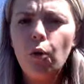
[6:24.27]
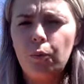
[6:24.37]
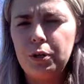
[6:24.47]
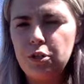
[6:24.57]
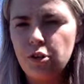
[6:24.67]

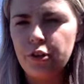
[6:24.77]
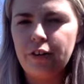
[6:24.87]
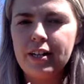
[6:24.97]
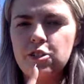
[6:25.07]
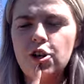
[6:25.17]
when you know your
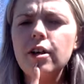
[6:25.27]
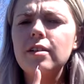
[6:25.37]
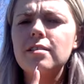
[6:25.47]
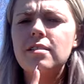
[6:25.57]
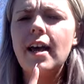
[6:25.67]
answer,
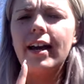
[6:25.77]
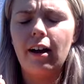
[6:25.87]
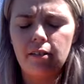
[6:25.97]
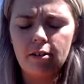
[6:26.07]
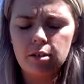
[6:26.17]
say it
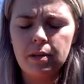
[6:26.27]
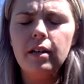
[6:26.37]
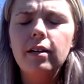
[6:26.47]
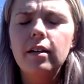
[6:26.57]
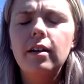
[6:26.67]
out loud to
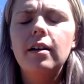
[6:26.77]
me.